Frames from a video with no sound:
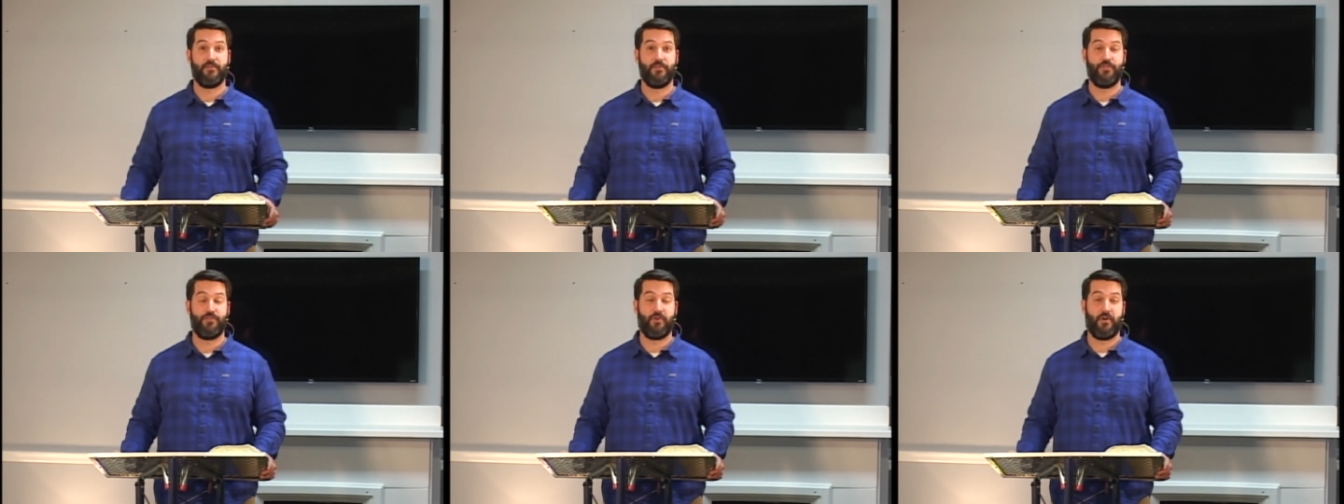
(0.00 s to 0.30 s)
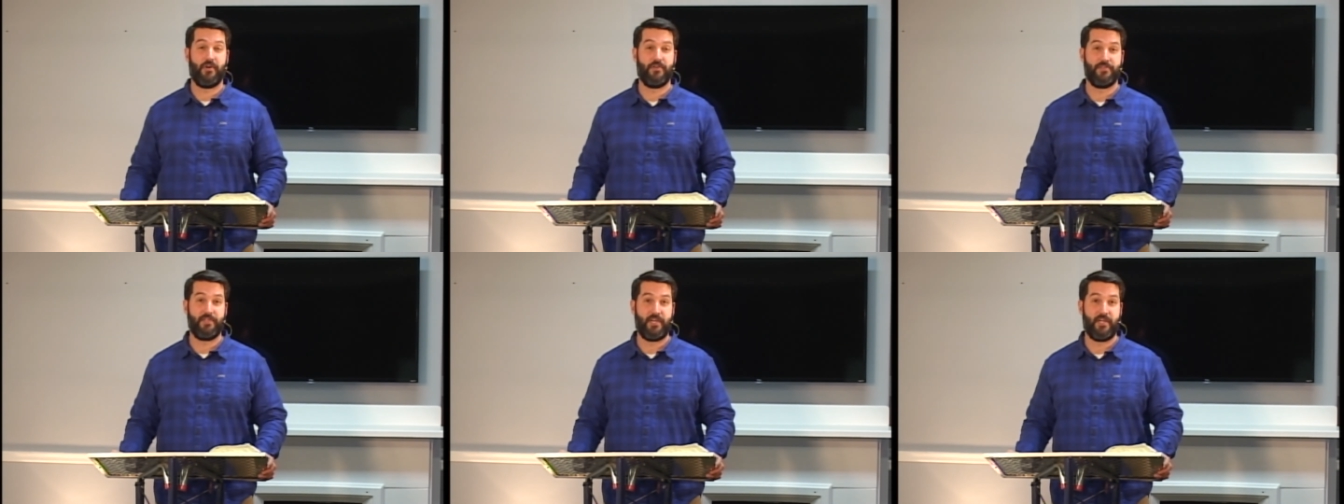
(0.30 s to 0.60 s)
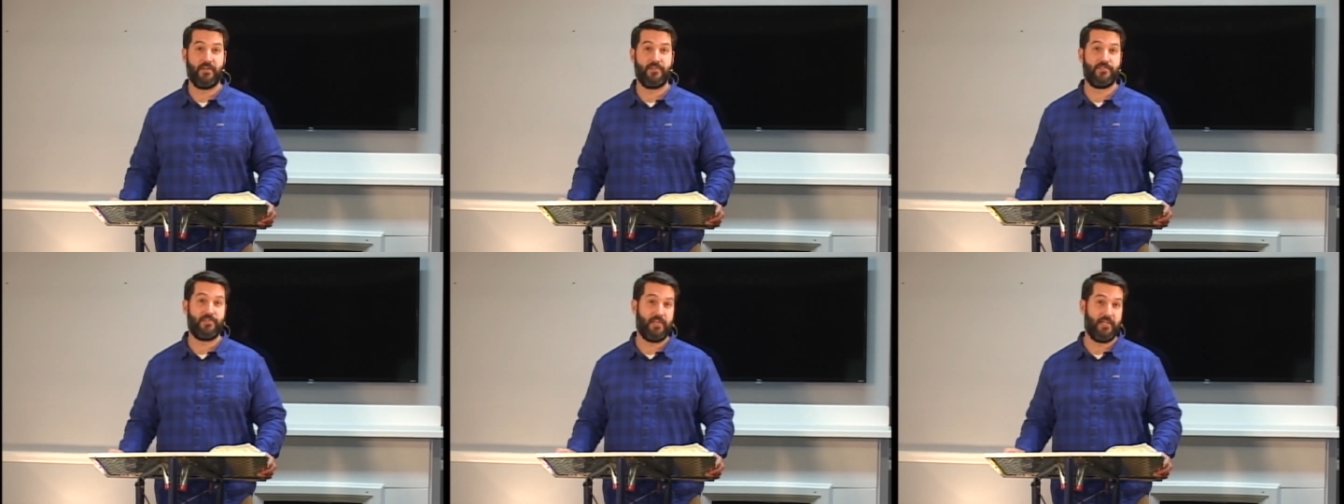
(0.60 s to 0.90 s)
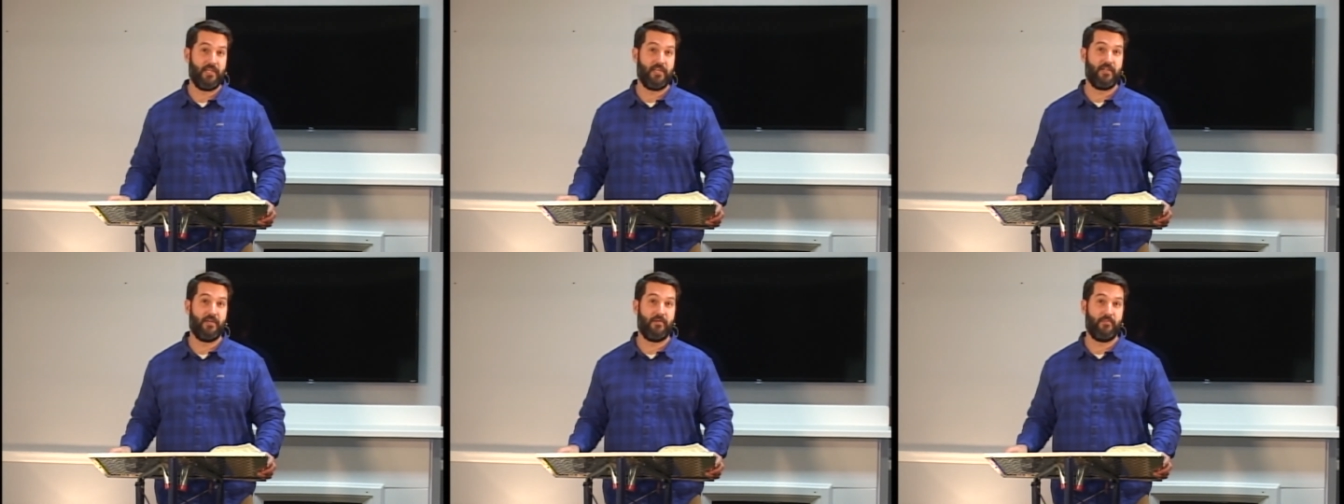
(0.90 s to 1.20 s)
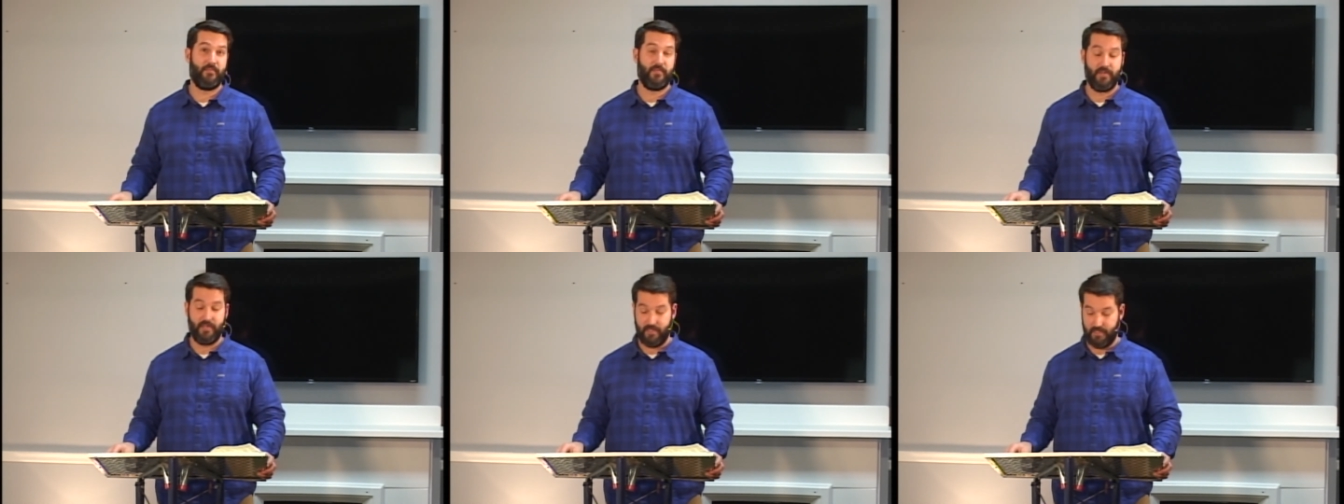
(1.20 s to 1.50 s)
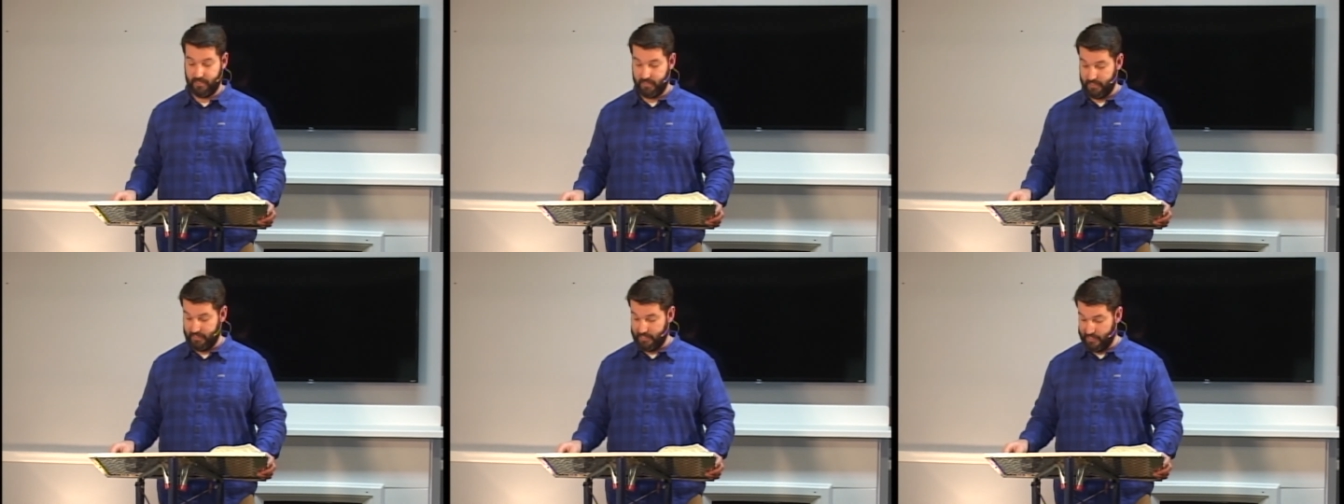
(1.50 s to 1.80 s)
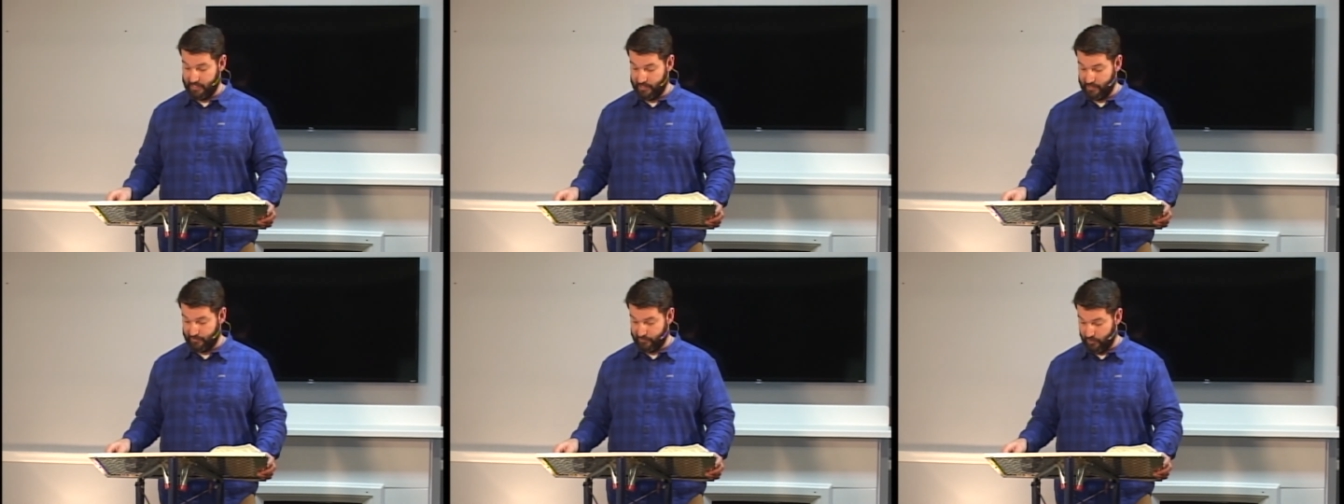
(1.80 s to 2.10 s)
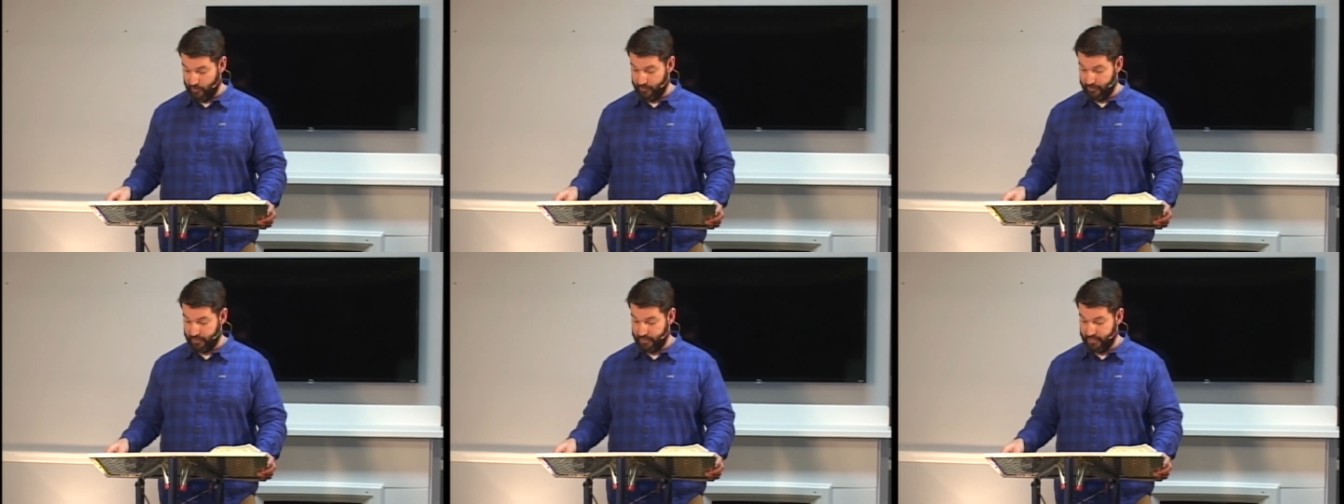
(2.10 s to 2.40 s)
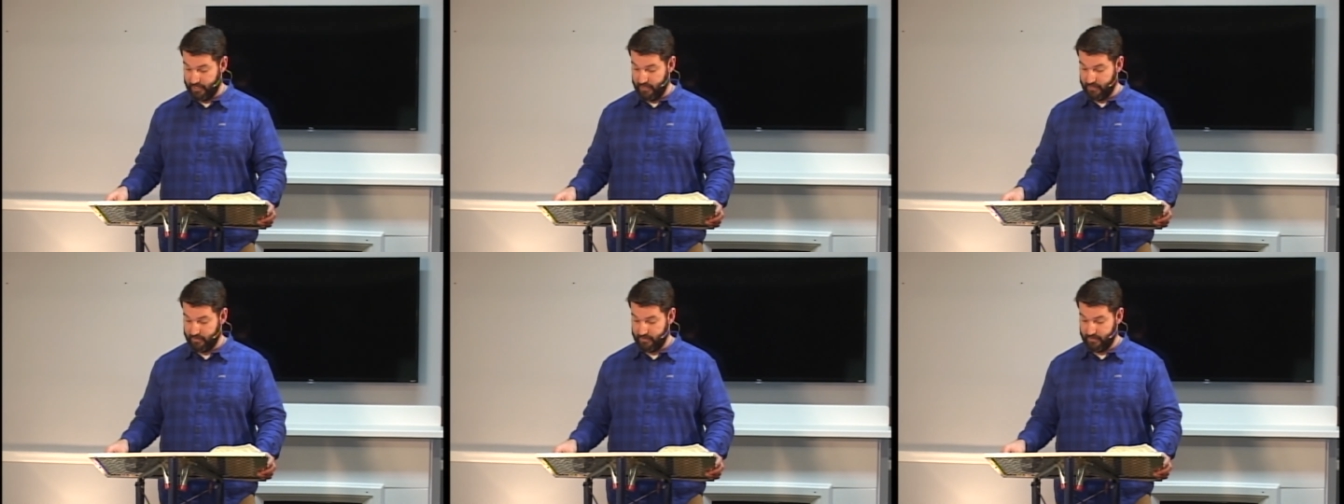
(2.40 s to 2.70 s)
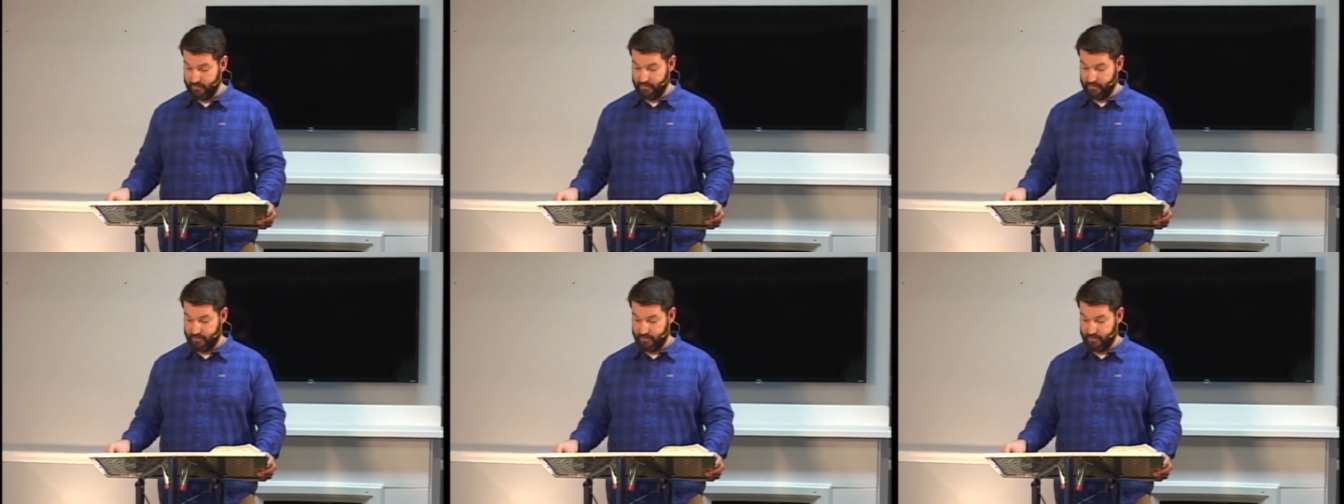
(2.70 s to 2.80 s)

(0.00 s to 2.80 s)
draw near to Him in eternity.